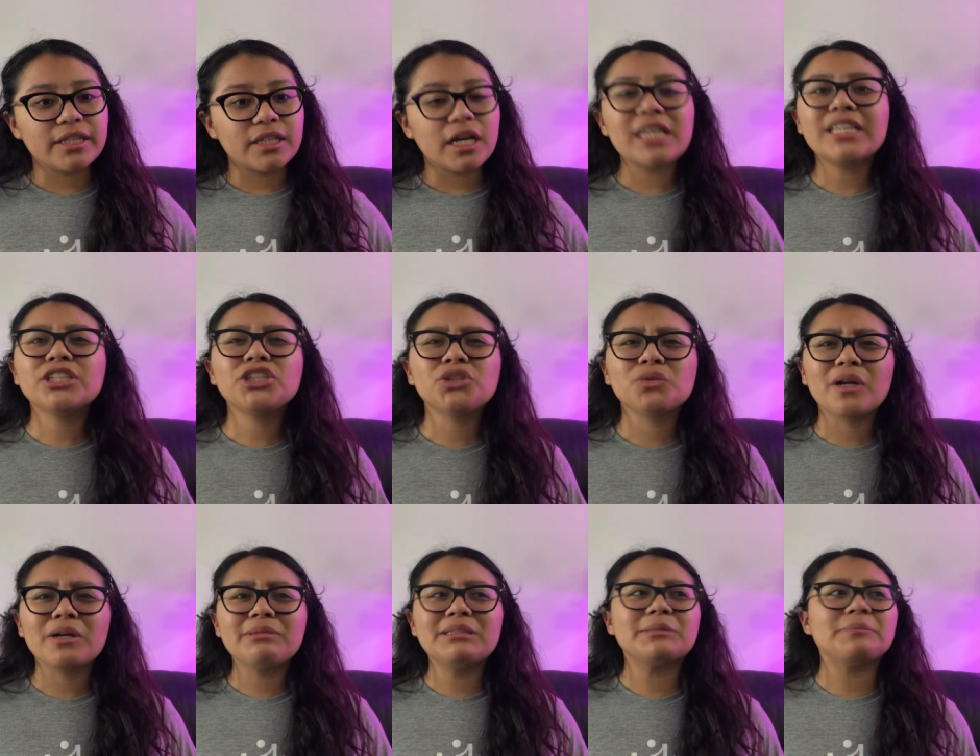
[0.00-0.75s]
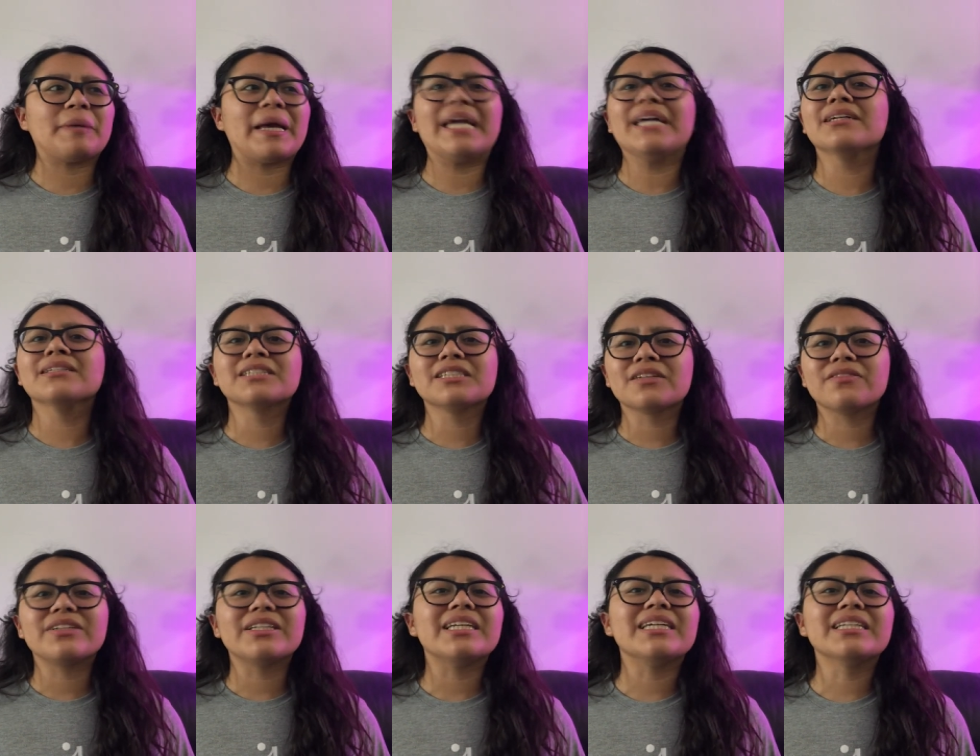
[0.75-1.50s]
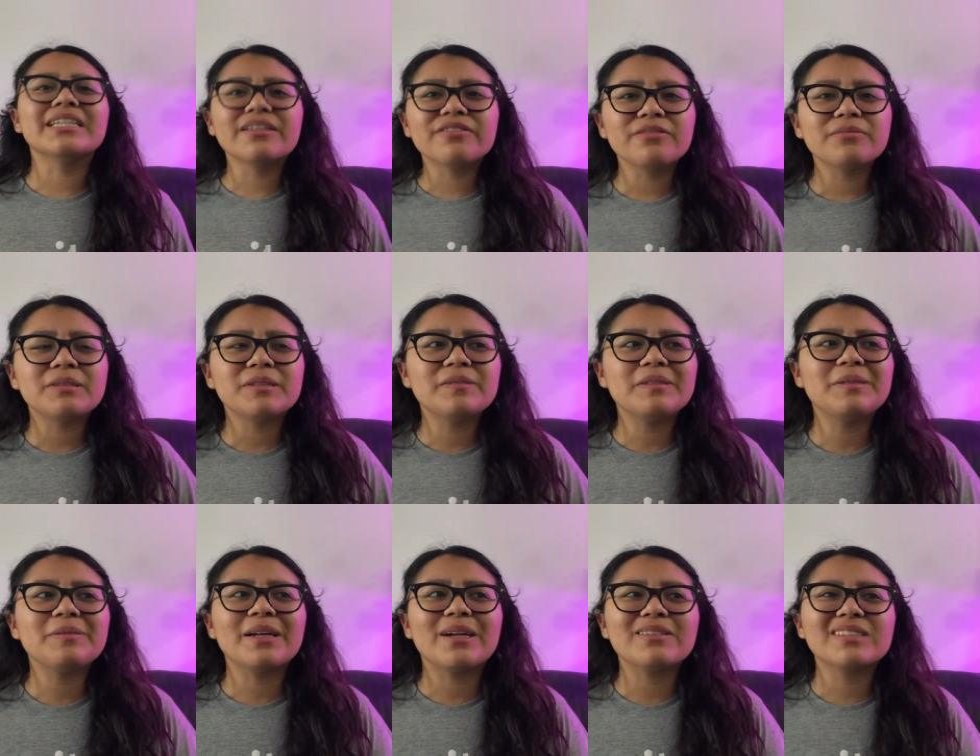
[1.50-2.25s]
I think she wanted me to pay and stuff and then give him to
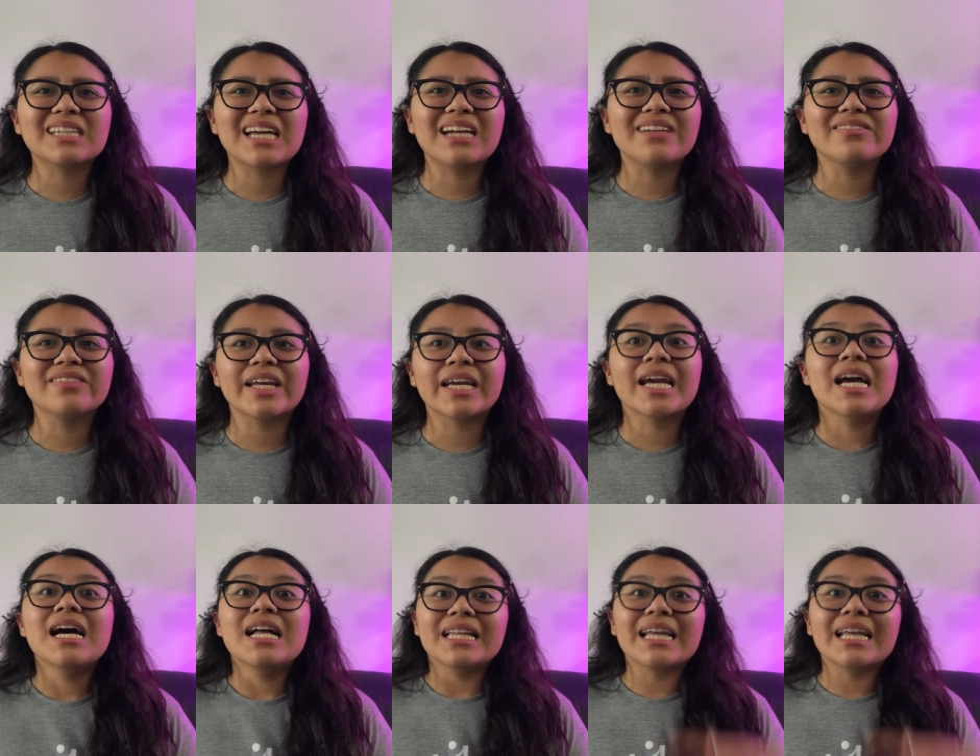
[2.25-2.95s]
me, but I was kind of like,